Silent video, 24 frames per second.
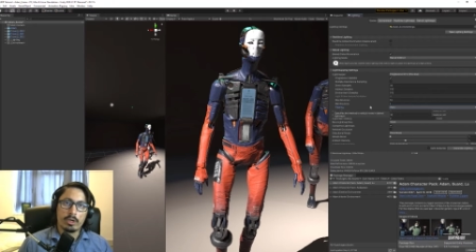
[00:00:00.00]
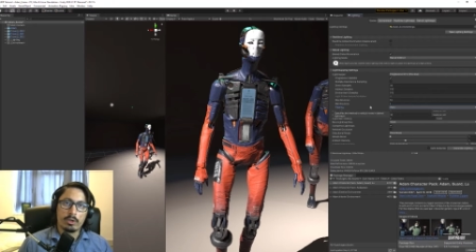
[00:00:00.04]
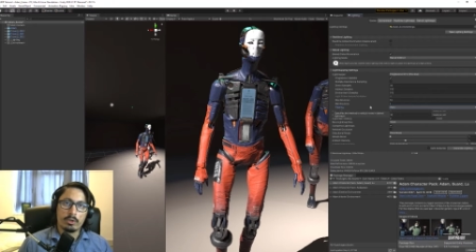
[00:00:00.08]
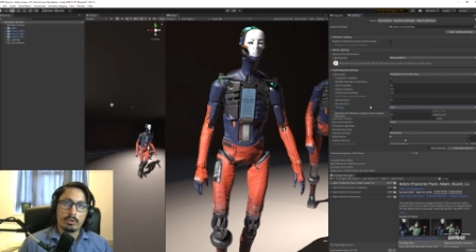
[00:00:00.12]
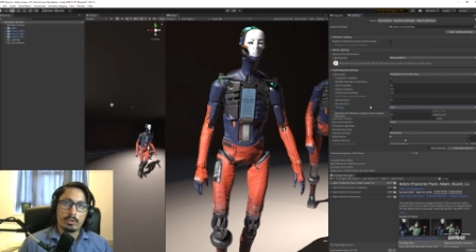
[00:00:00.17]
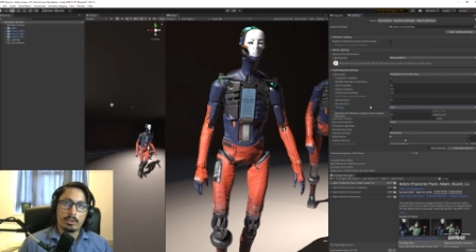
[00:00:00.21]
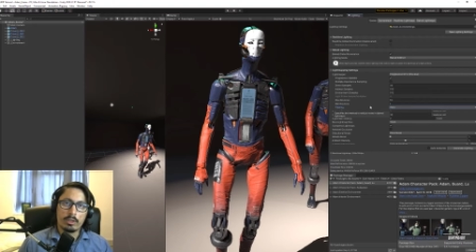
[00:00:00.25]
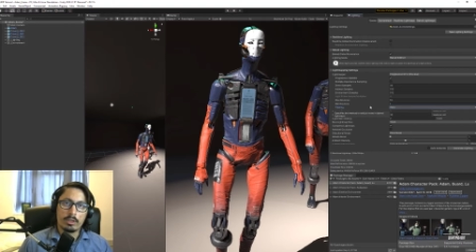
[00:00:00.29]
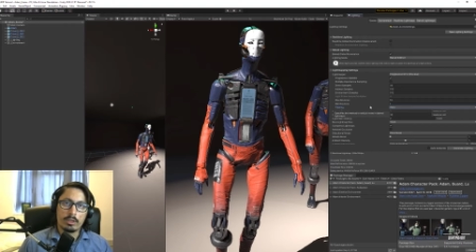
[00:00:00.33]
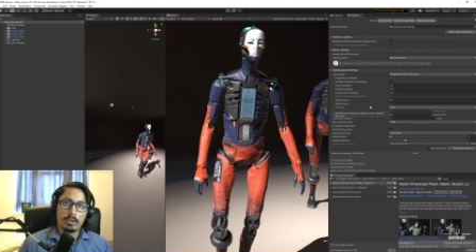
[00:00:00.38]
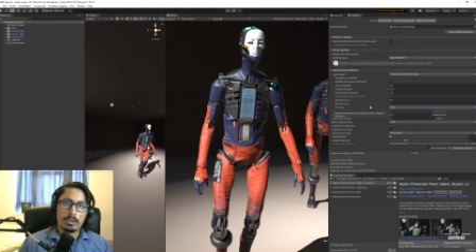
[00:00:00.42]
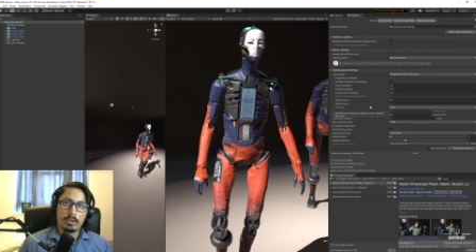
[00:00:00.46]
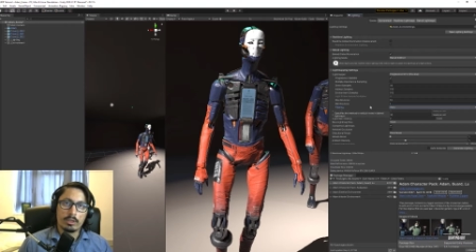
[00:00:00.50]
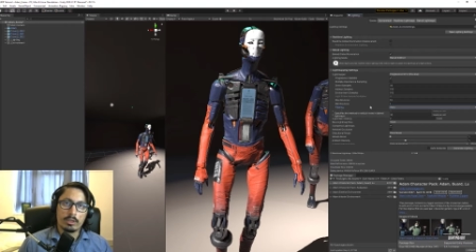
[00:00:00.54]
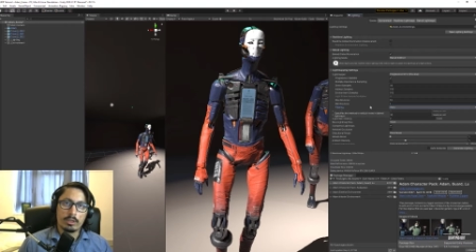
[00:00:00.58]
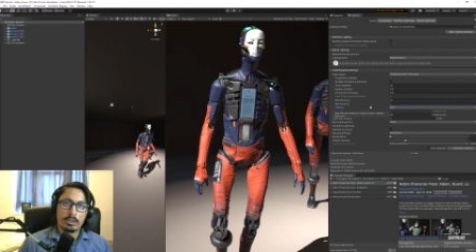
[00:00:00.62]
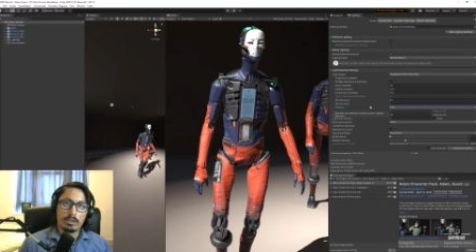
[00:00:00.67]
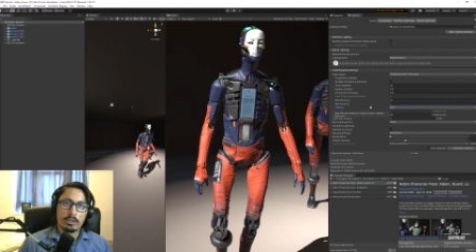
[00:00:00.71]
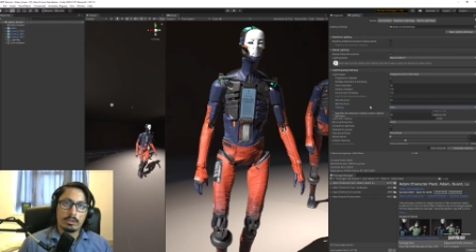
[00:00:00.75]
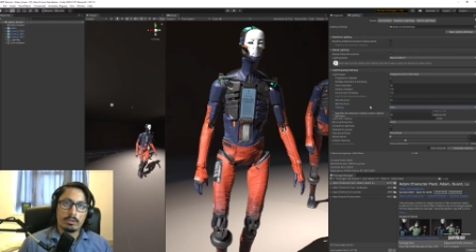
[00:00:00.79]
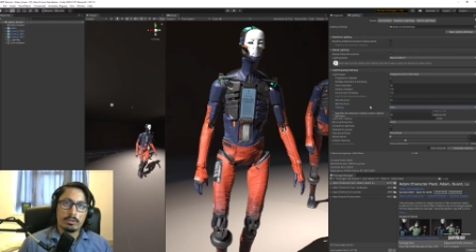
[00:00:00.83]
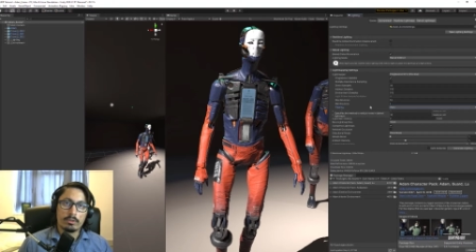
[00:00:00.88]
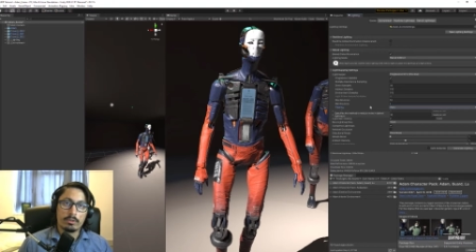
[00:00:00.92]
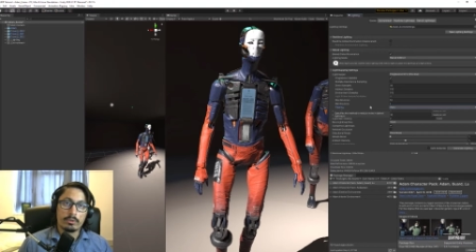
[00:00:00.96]
out
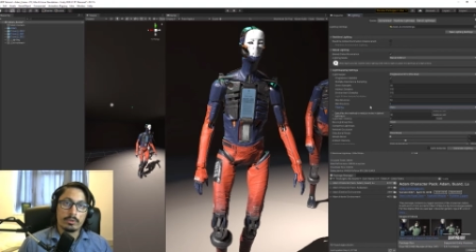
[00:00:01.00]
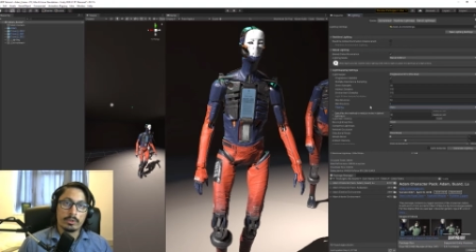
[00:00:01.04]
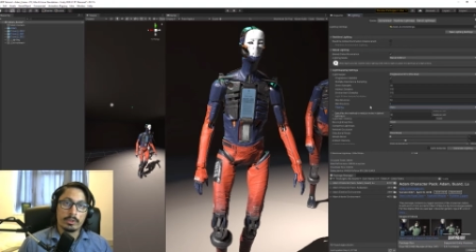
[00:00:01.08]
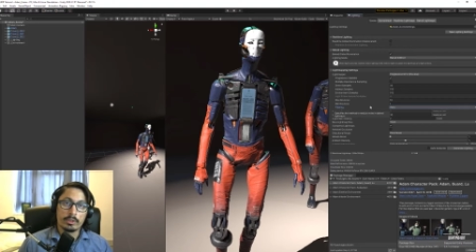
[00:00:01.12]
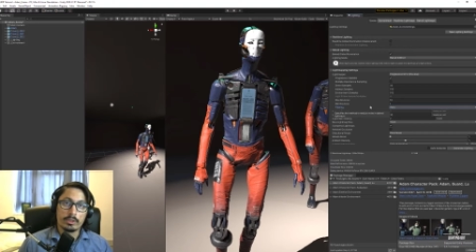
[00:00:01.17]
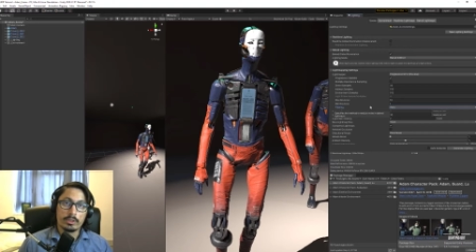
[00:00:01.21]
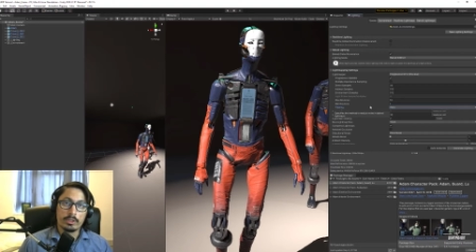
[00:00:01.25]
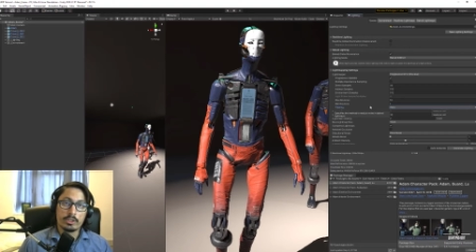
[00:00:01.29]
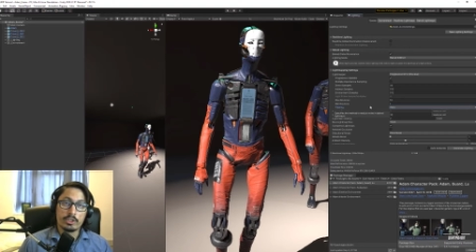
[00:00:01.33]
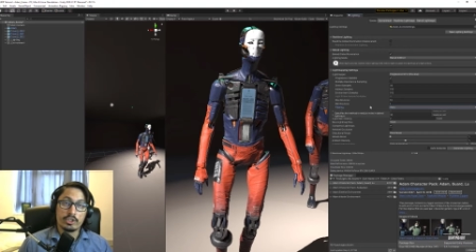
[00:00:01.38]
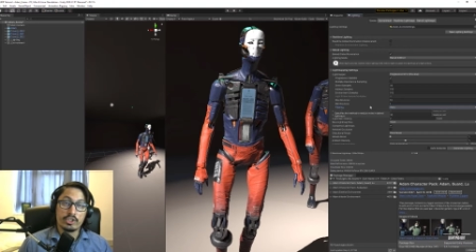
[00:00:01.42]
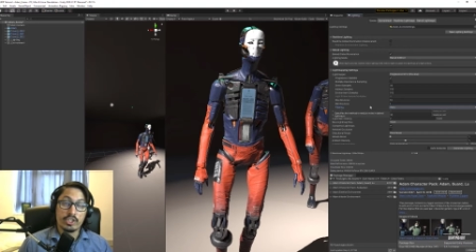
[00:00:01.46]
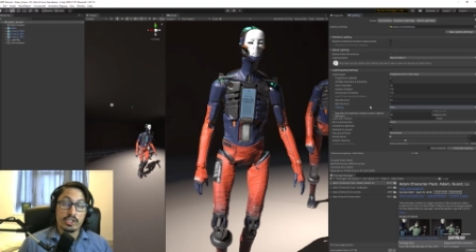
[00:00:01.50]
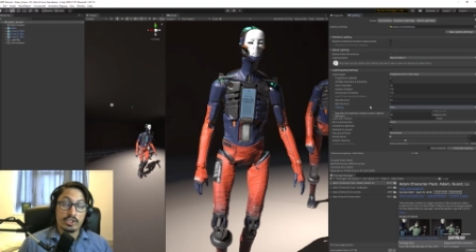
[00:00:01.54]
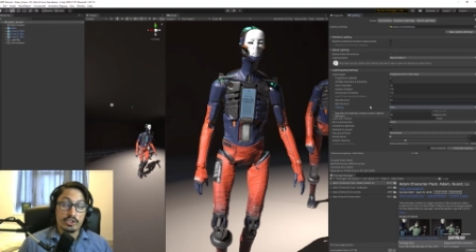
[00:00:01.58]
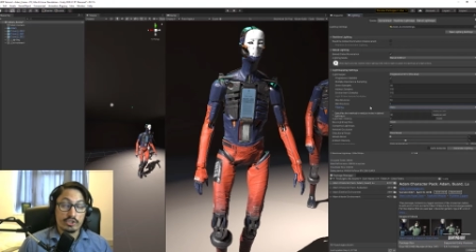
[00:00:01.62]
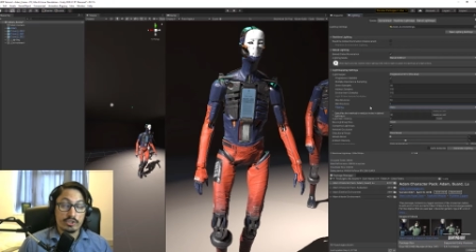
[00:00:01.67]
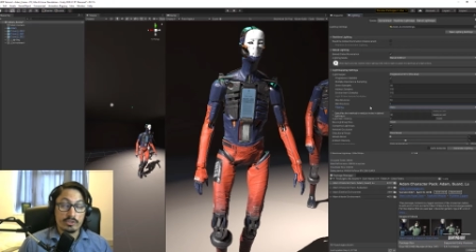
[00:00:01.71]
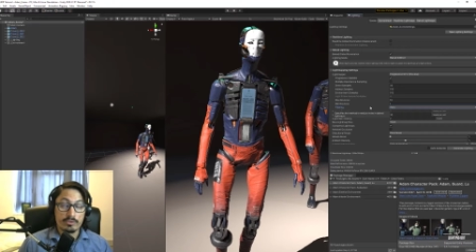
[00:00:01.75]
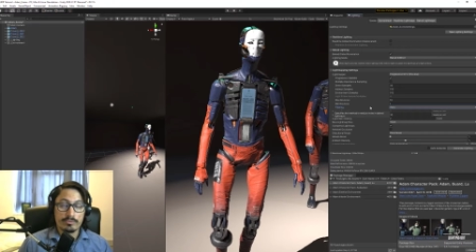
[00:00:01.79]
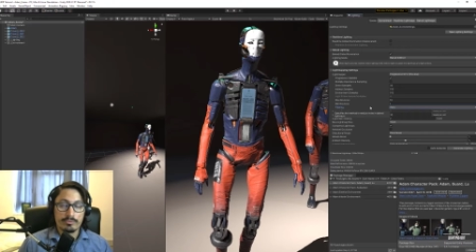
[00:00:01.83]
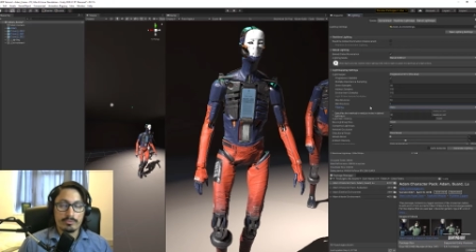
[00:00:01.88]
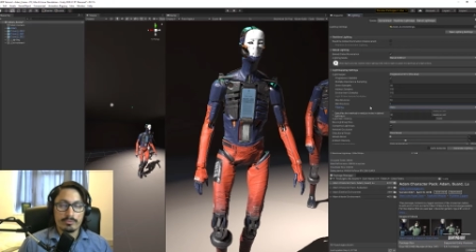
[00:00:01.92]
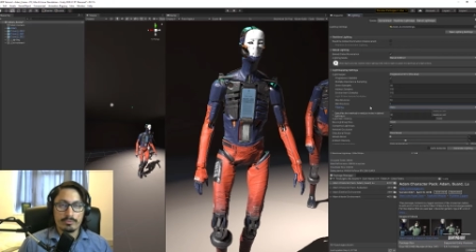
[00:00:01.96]
uh, during this
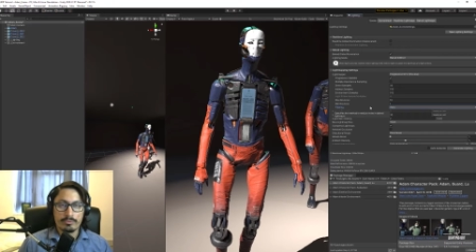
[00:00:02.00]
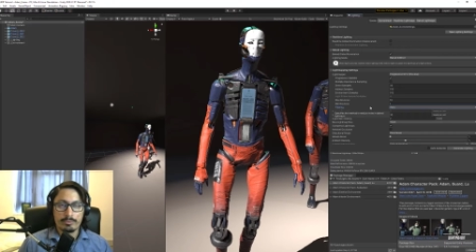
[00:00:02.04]
session.